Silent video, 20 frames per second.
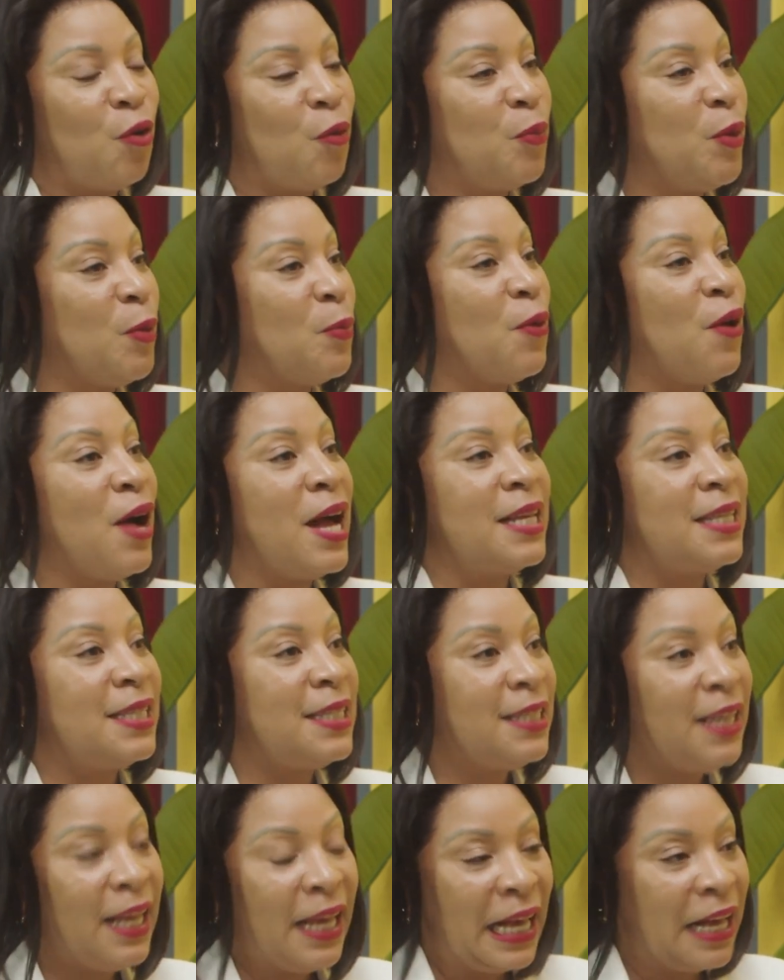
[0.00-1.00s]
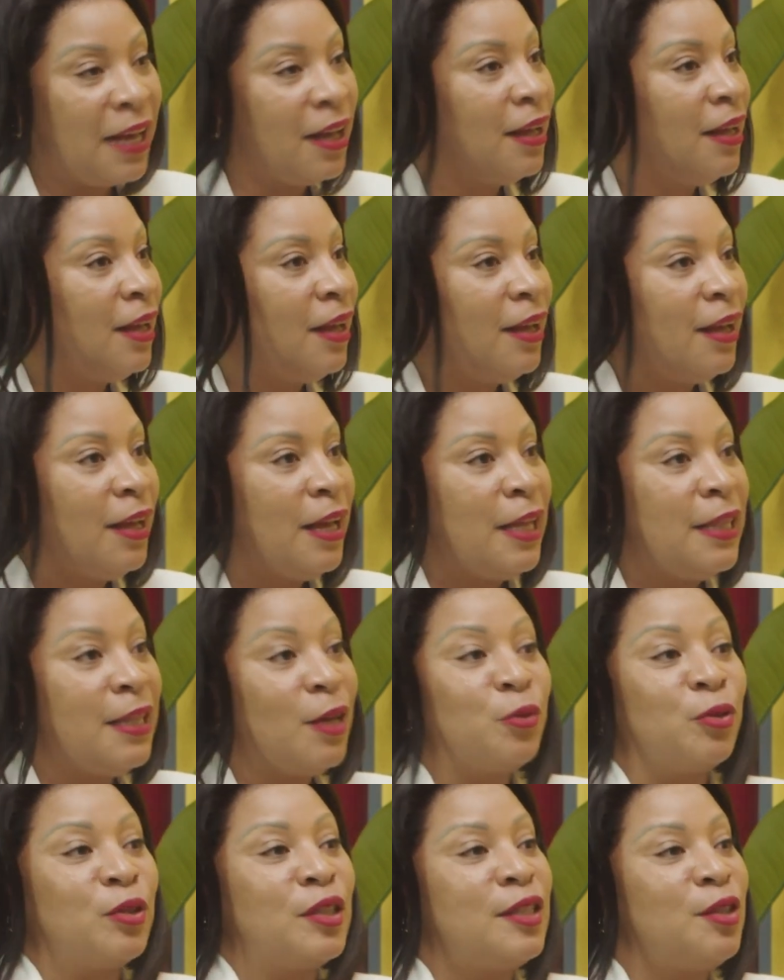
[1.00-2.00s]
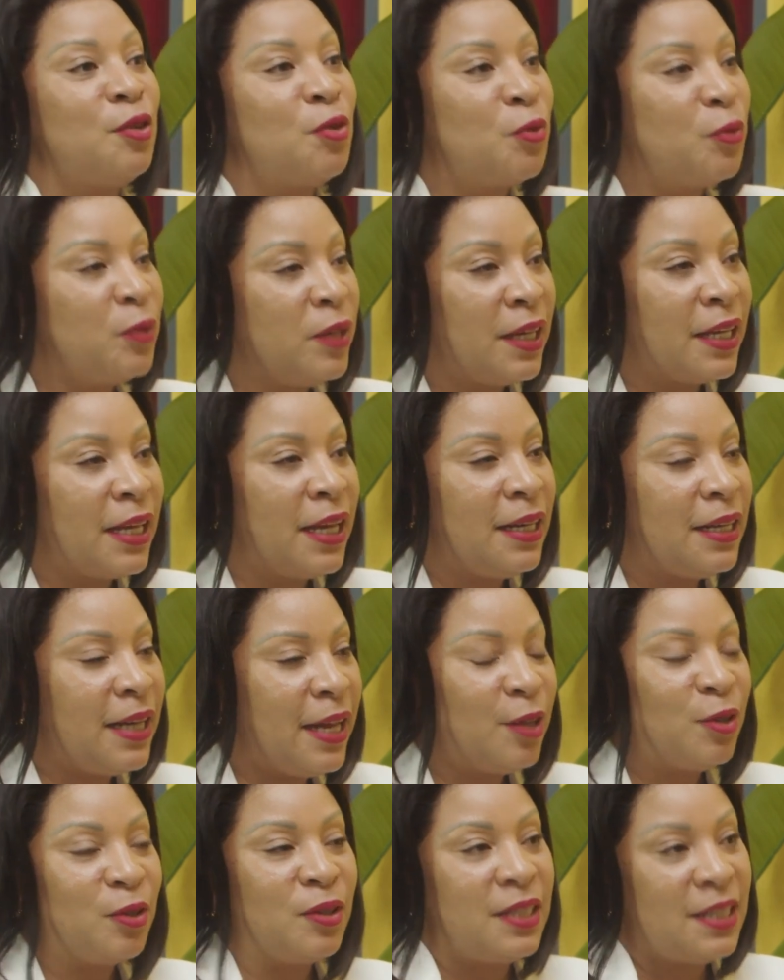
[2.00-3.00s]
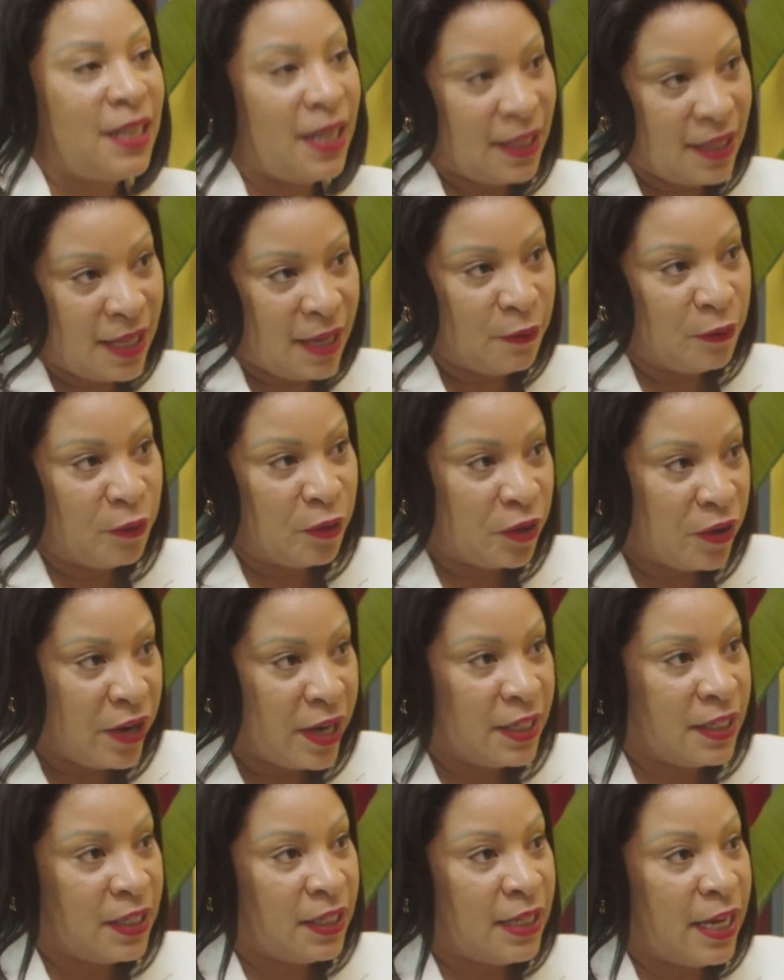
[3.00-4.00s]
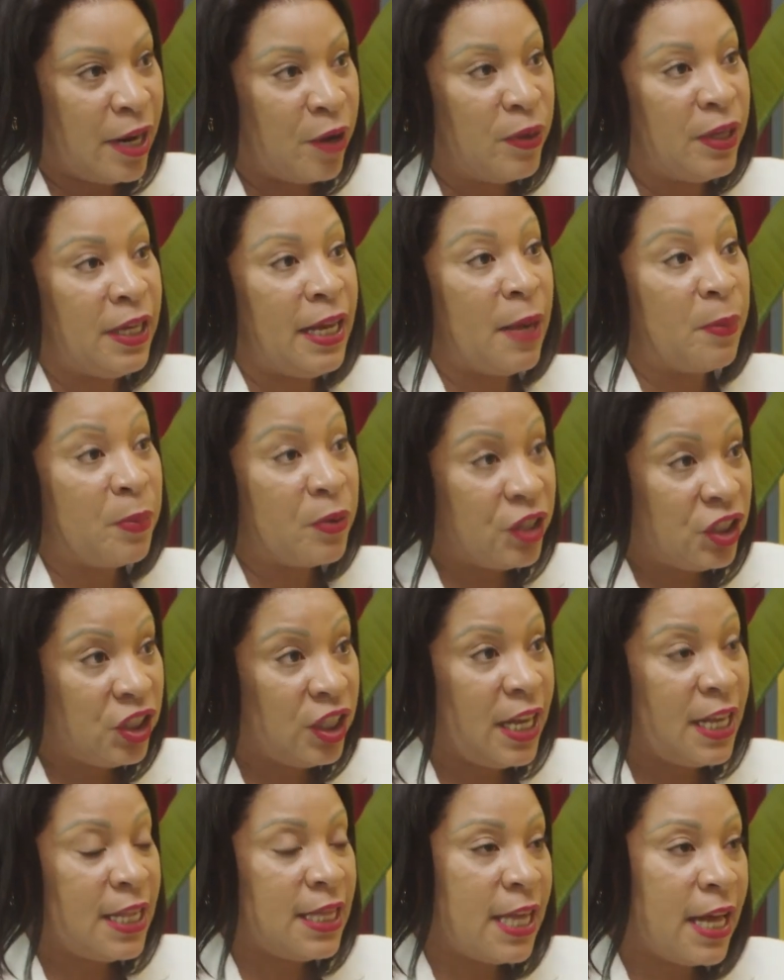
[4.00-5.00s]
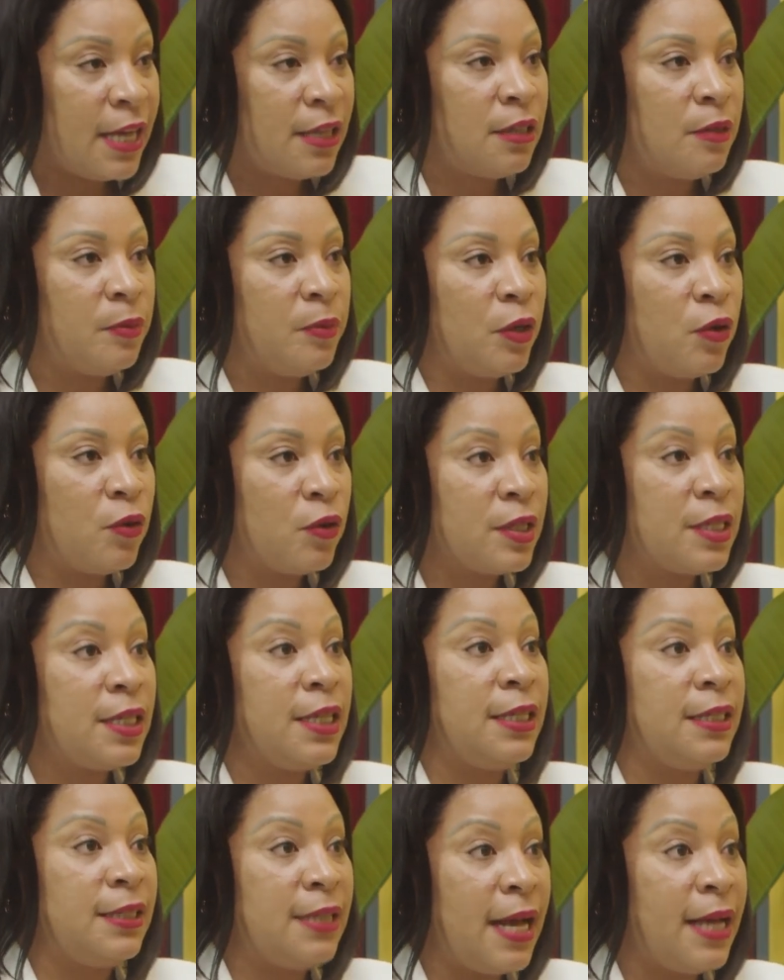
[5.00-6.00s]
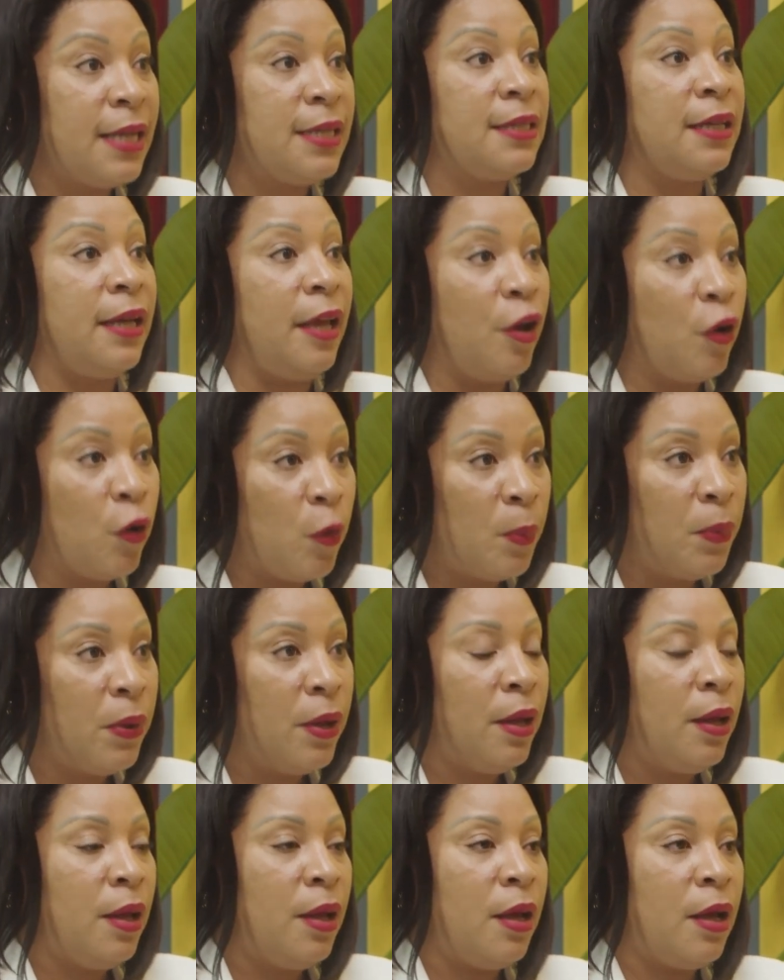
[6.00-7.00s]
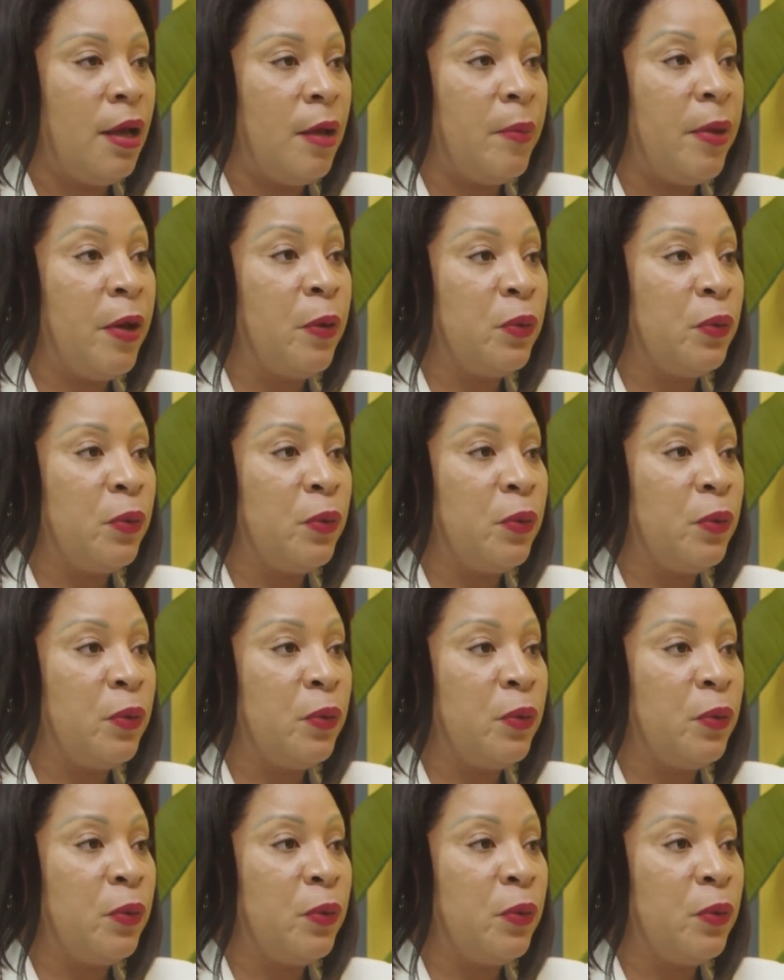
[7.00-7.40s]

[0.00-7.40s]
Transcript: people are sick, they will still work, and I don't take that for granted. I really appreciate that because it does help my